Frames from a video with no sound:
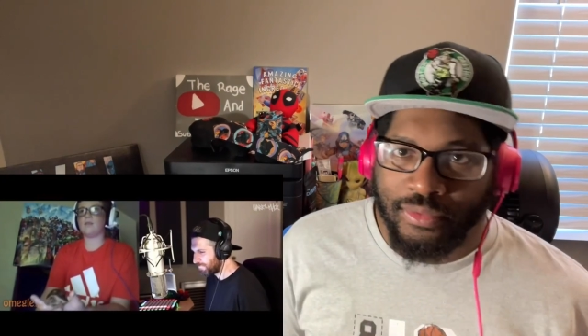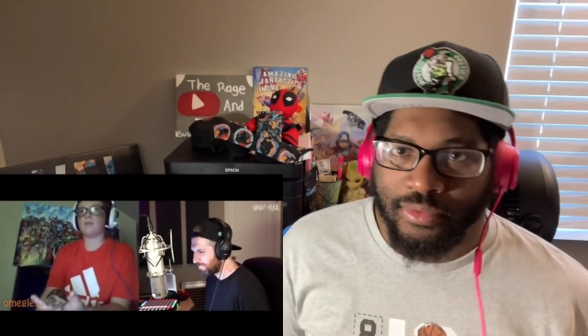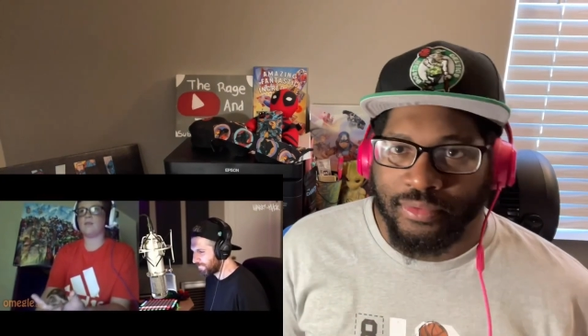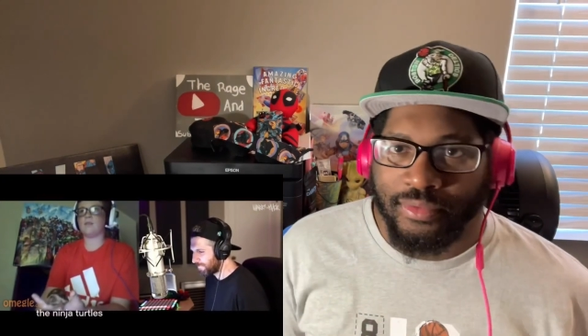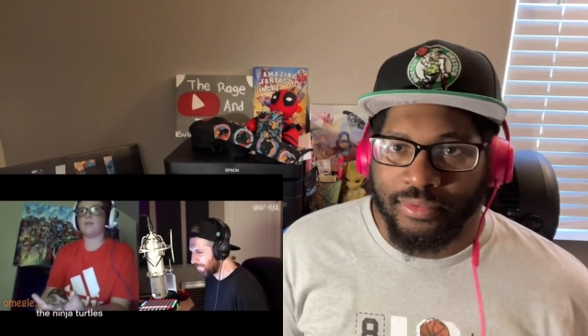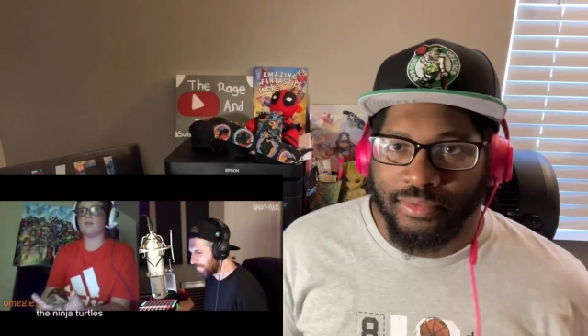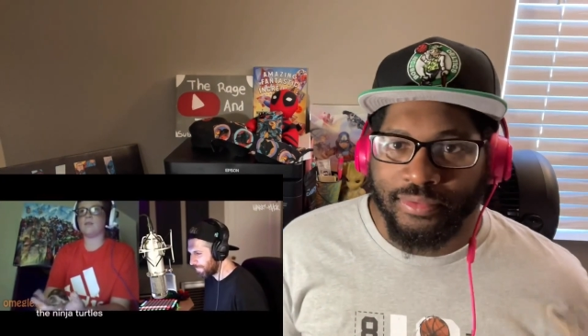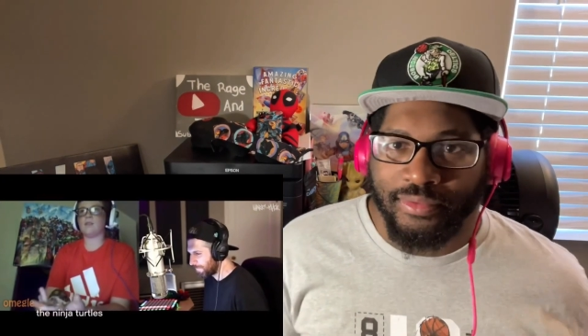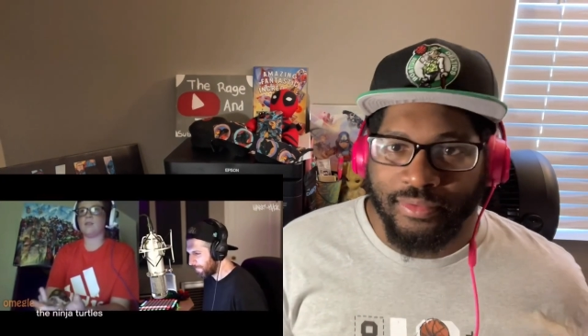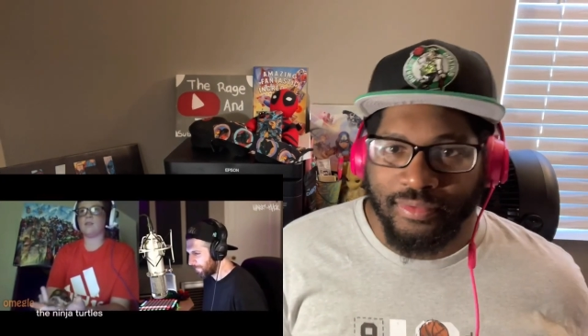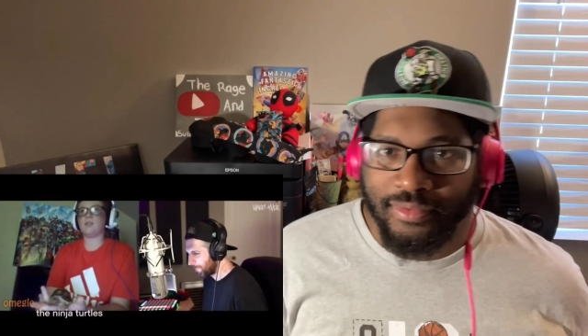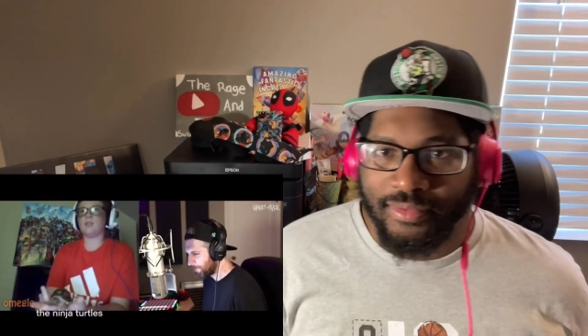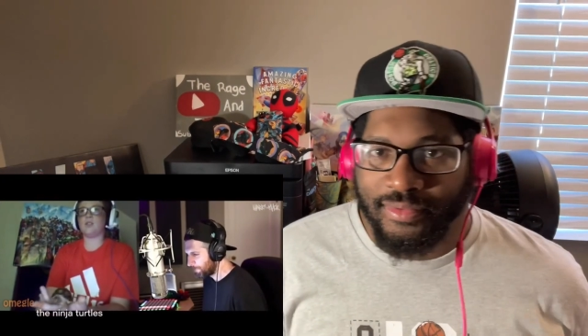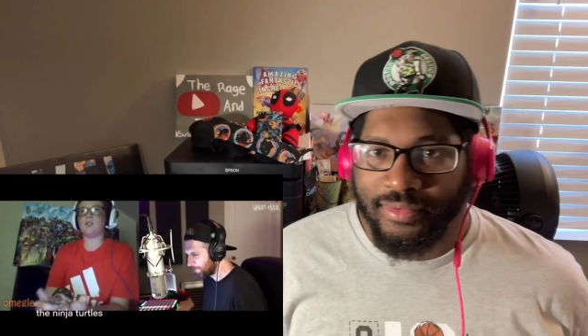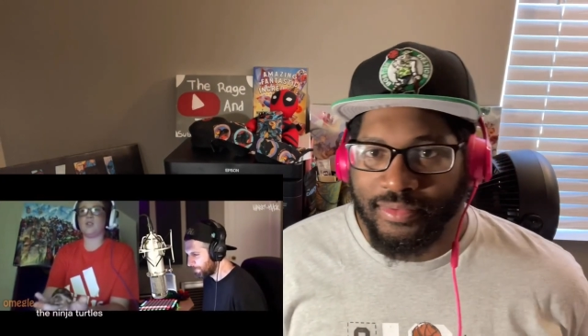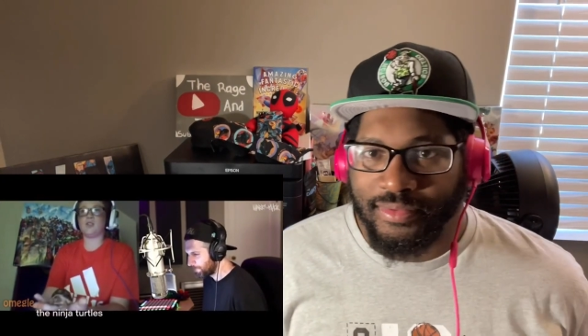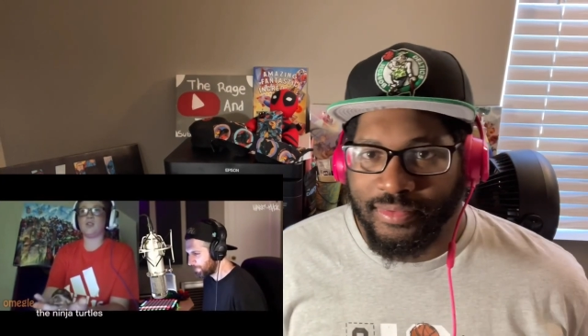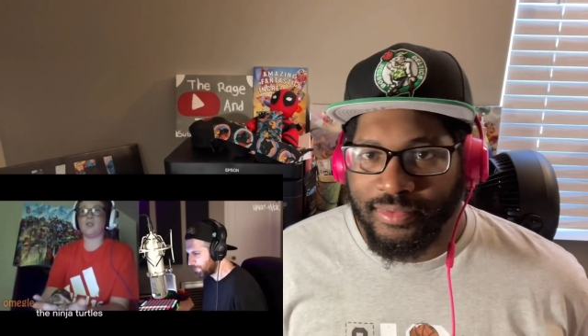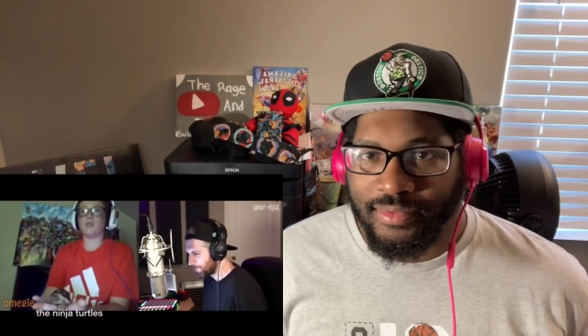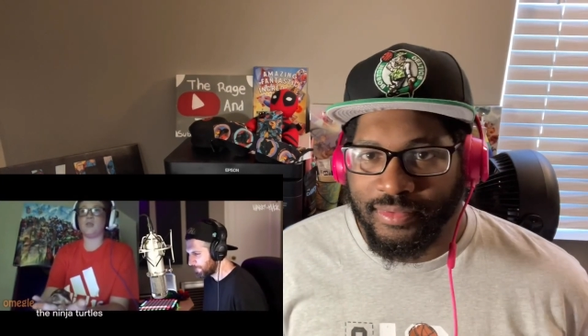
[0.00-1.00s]
The Ninja
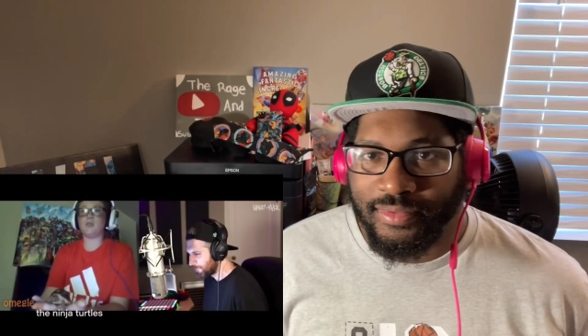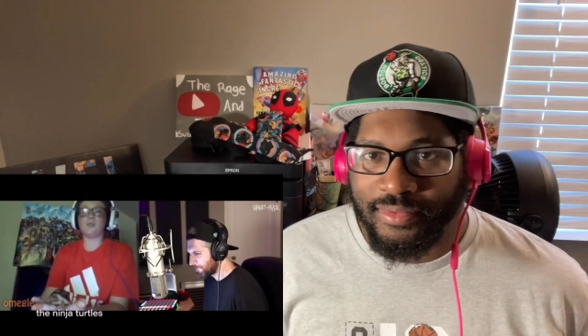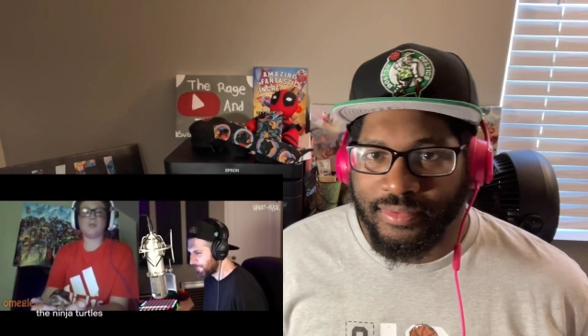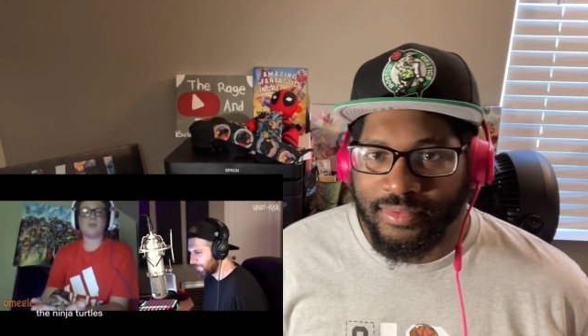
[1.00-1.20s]
Turtles.